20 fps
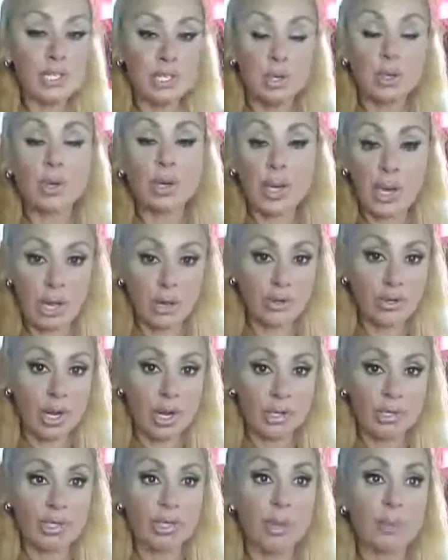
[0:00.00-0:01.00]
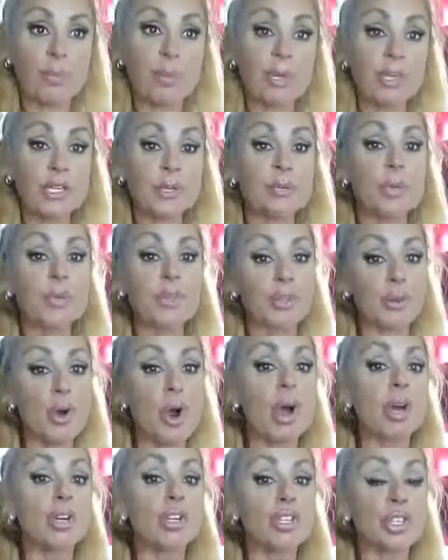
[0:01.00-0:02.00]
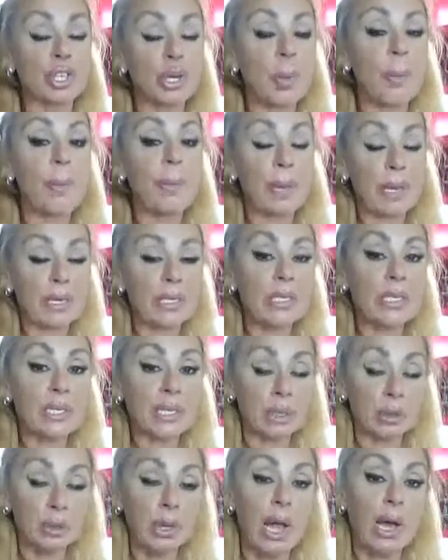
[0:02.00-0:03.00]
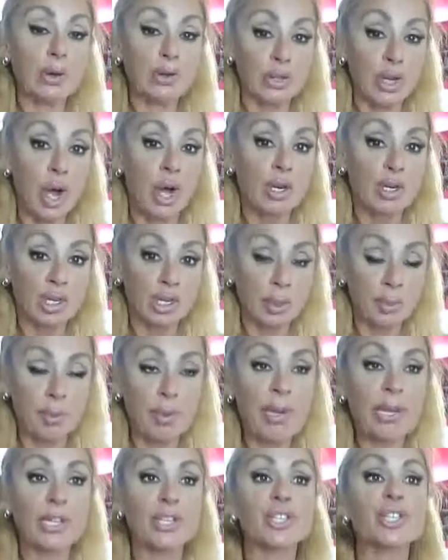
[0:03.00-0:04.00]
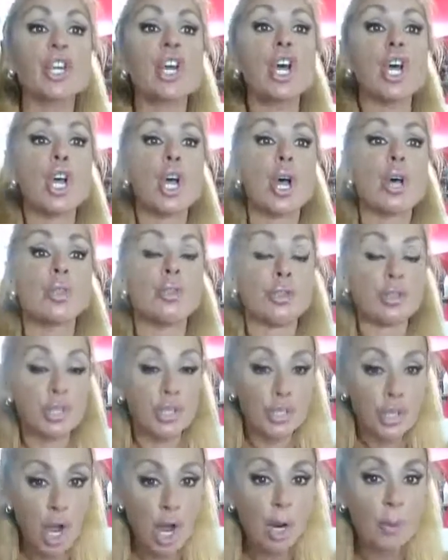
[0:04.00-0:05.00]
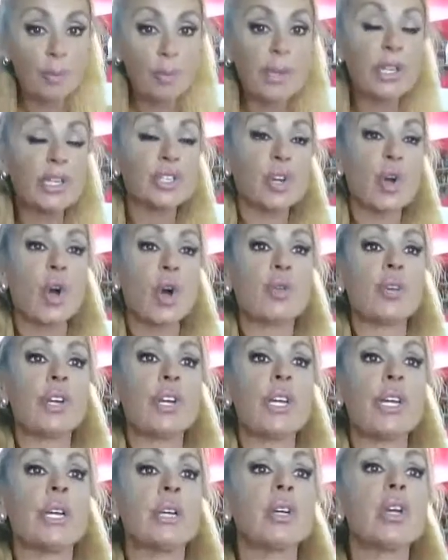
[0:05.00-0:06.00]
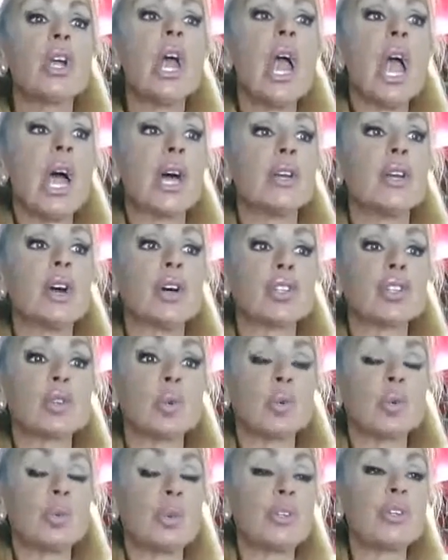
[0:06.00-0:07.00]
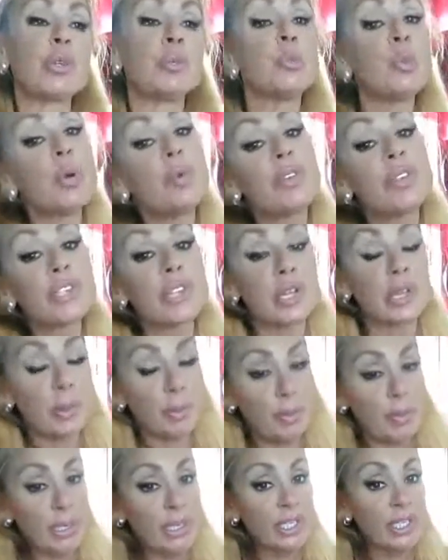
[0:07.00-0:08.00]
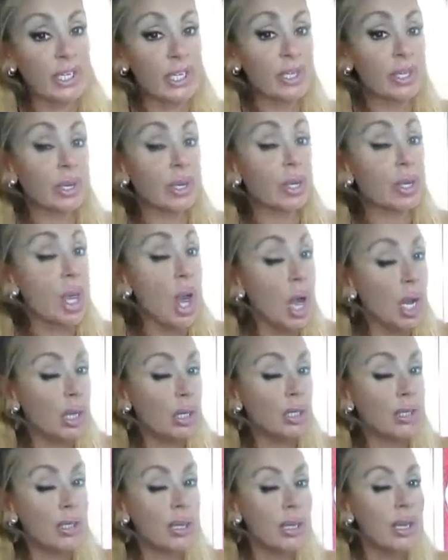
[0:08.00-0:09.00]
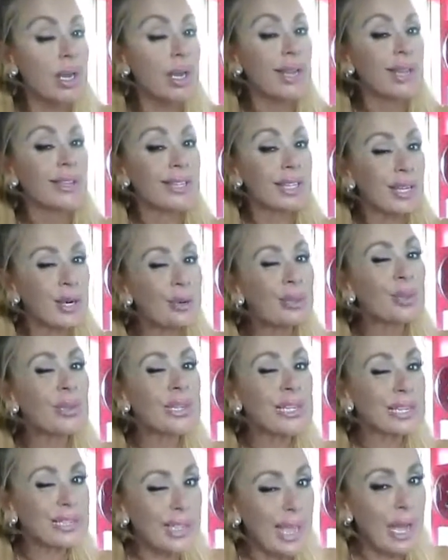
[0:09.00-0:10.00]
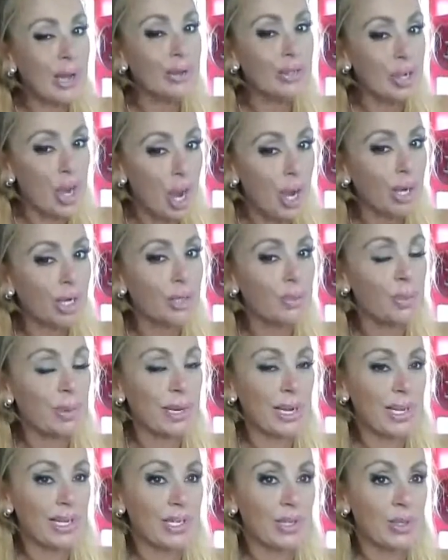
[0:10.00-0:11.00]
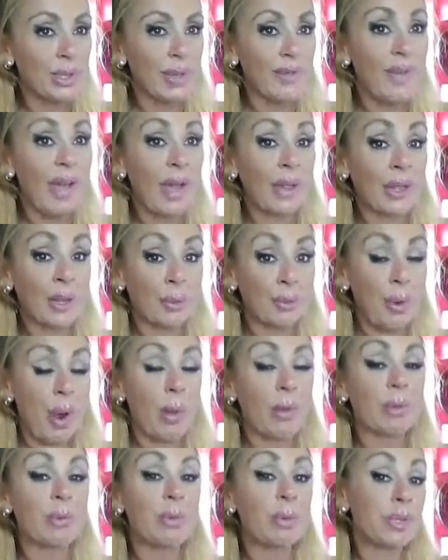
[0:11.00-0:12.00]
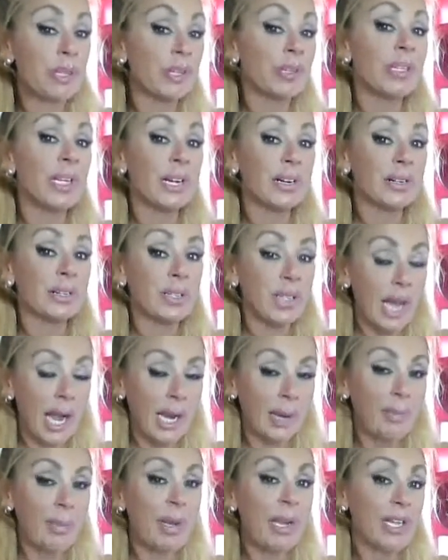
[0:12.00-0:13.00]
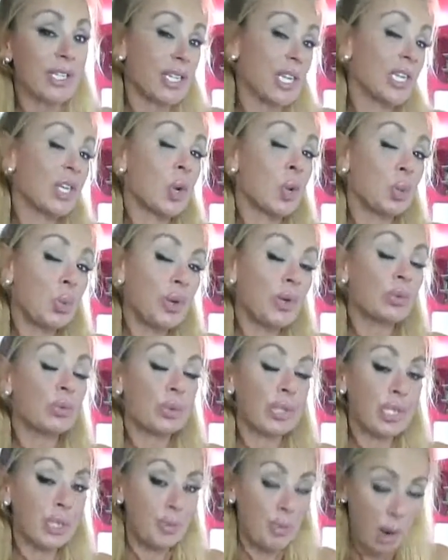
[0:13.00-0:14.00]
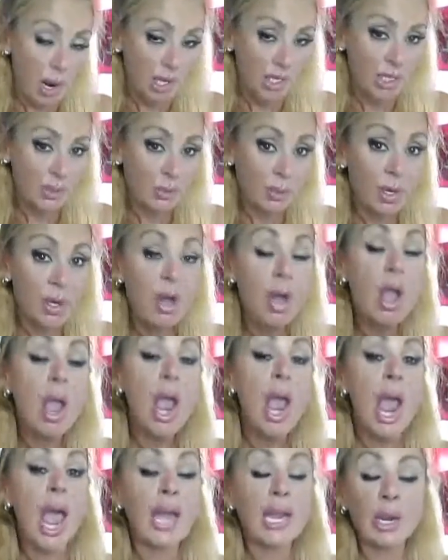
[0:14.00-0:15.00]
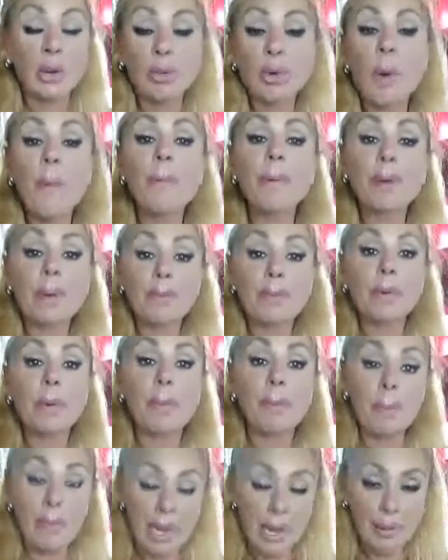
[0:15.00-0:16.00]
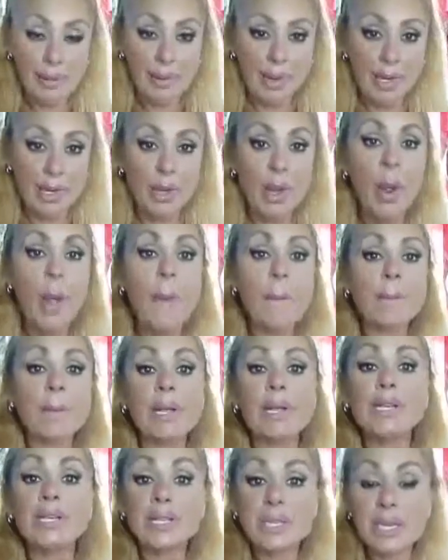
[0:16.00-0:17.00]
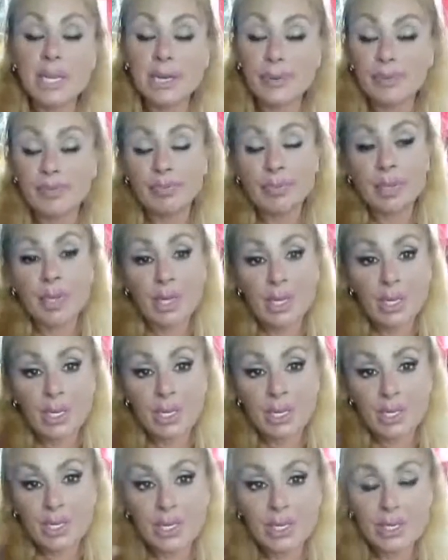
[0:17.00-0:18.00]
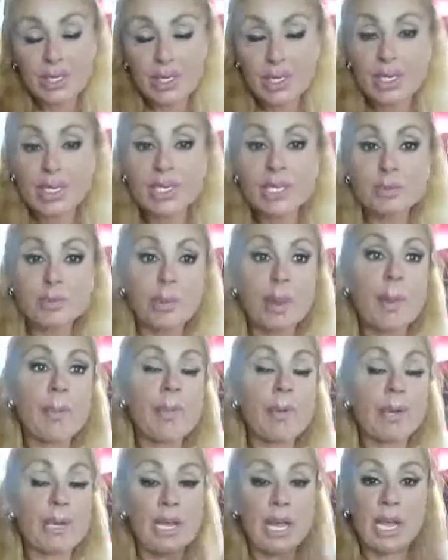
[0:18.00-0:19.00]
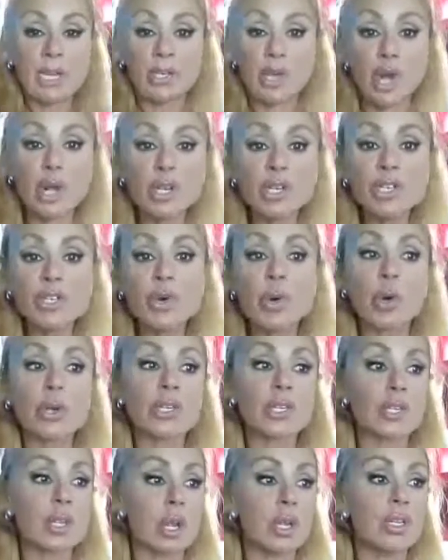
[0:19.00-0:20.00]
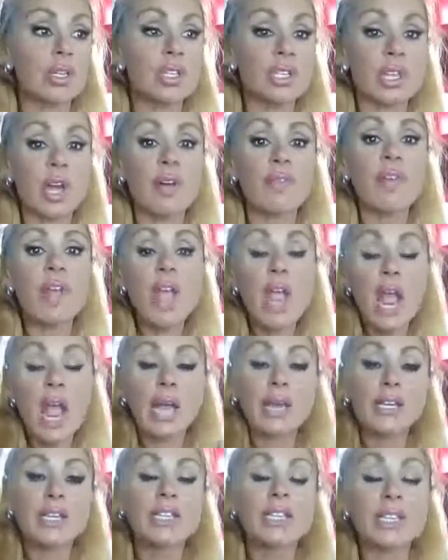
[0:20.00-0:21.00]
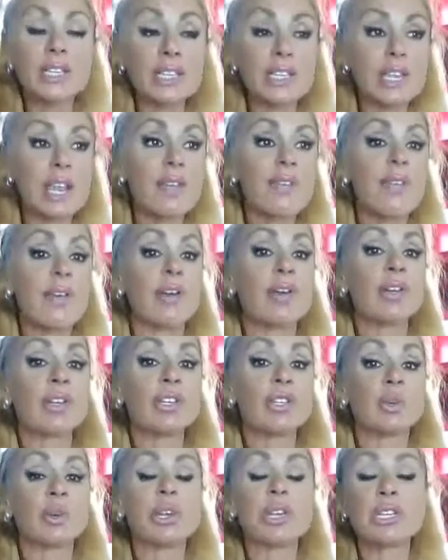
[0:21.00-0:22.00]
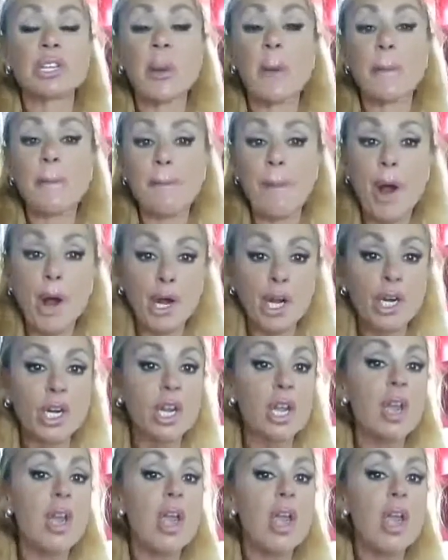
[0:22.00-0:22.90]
don't allow dogs at the beach. But there are certain places that allow dogs at the beach. There's a dog beach over here. And also when we do movies on the beach, they don't really allow dogs because they've had their problems, but they'll allow Clyde because they know we are responsible. And I will put him in a playpen because then he's in his playpen. He has all his toys, all his stuff, and he's in a safe area so he doesn't bark